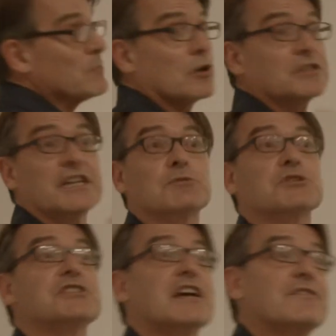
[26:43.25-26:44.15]
of a project
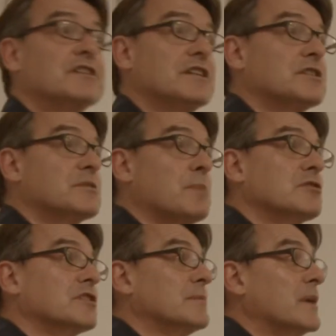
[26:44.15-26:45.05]
which Stephanie has
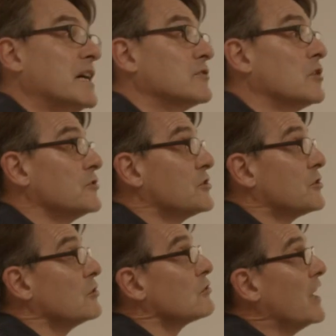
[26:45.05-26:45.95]
spoken about called the
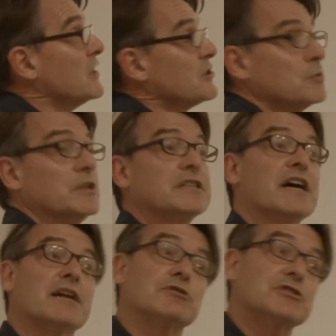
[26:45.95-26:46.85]
Skullcracker Suite,
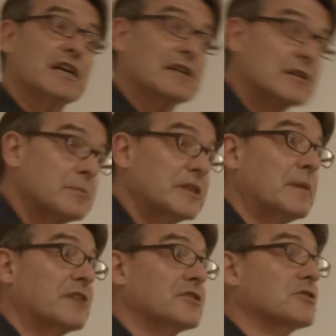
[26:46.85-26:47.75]
and I want to say a little bit
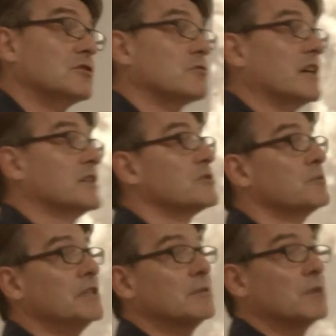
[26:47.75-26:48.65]
about the Skullcracker
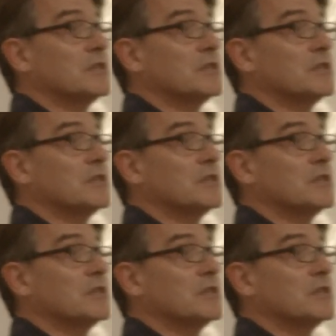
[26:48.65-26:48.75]
Suite,